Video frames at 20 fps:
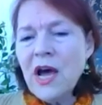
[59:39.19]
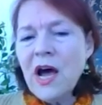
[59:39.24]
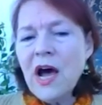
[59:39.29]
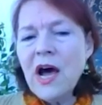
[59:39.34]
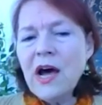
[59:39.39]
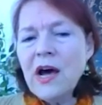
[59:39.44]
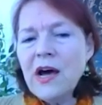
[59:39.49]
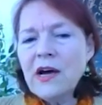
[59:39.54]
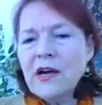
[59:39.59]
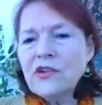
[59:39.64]

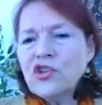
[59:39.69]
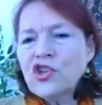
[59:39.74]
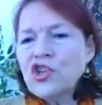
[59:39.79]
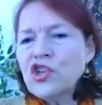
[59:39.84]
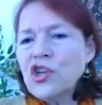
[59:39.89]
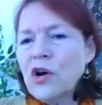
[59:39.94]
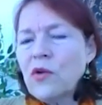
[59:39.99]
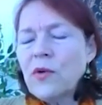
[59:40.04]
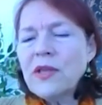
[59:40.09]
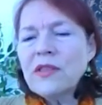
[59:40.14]
uh,
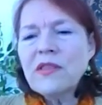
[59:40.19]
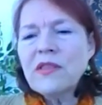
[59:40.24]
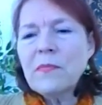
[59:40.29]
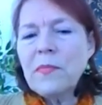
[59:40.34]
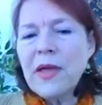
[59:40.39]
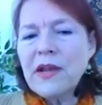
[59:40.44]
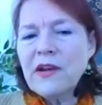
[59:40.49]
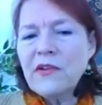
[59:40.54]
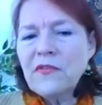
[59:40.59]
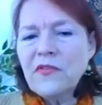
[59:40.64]
showing the
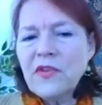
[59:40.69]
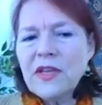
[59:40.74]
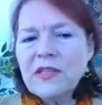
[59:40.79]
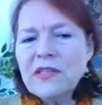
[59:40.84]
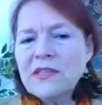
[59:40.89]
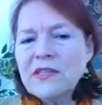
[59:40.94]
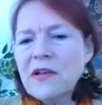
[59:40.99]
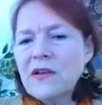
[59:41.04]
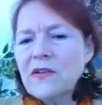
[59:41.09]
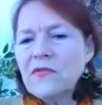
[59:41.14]

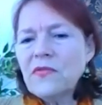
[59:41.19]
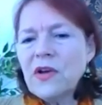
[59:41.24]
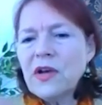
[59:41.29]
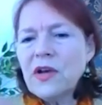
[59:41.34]
benefits of,